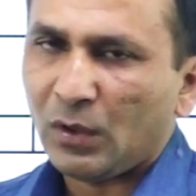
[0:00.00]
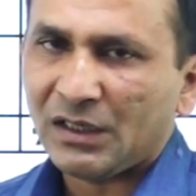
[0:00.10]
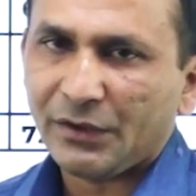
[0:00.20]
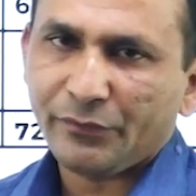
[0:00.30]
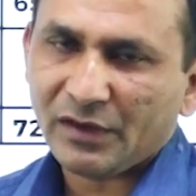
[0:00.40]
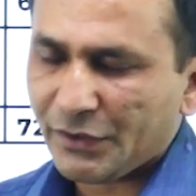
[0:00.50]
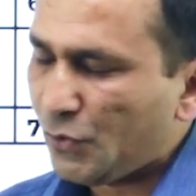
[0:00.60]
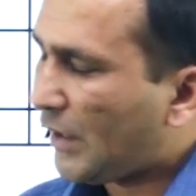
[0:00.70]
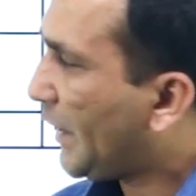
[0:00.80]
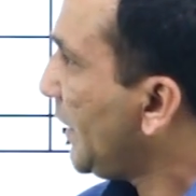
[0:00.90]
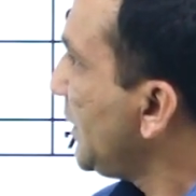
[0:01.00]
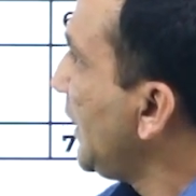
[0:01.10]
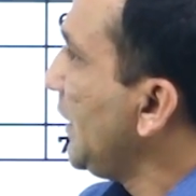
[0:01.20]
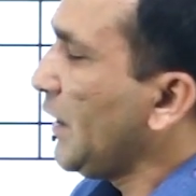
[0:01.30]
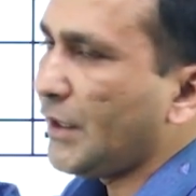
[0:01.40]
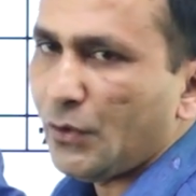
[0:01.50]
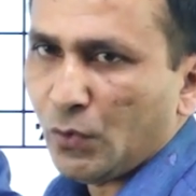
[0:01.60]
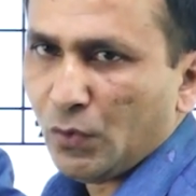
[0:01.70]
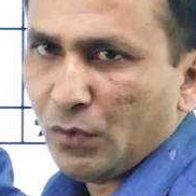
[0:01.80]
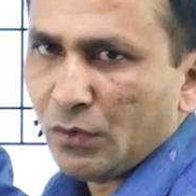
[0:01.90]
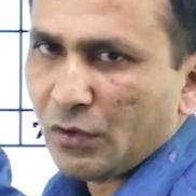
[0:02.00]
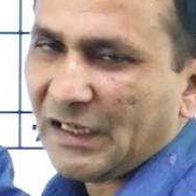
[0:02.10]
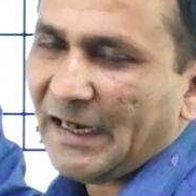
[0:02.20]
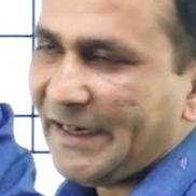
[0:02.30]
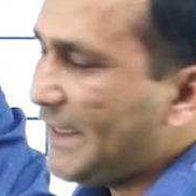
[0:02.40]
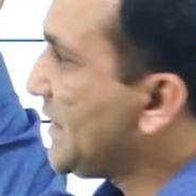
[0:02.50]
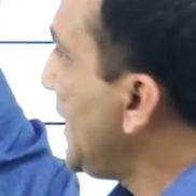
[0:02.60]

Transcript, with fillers: whatever you are getting in the q credit